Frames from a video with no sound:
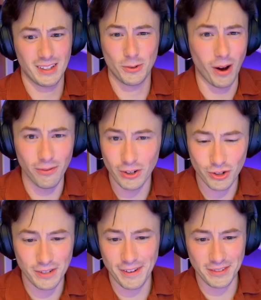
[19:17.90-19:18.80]
1,200
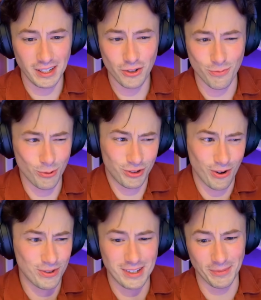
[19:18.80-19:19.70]
to 1,500
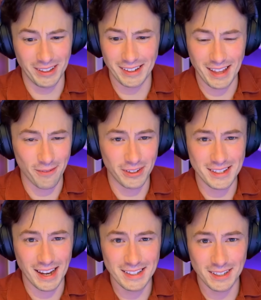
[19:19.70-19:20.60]
moonstones, something like that for this
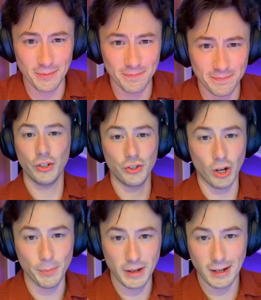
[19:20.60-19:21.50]
item.
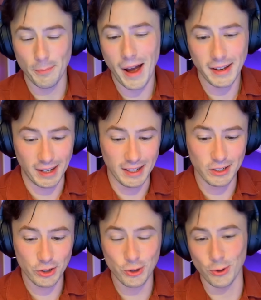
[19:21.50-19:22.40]
Jumping back
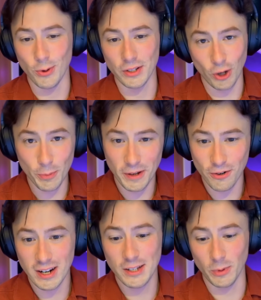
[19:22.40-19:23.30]
into
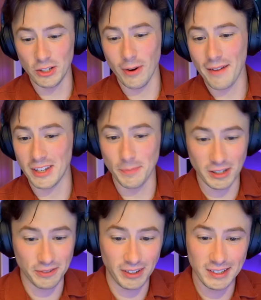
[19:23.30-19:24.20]
topiaries, we do have this
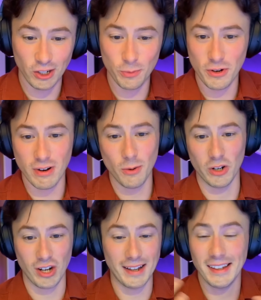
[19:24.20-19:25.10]
butterfly topiary,
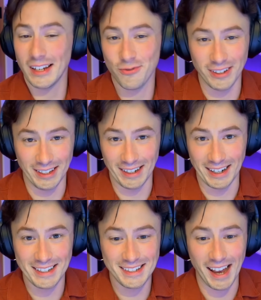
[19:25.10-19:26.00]
which I think is really nice.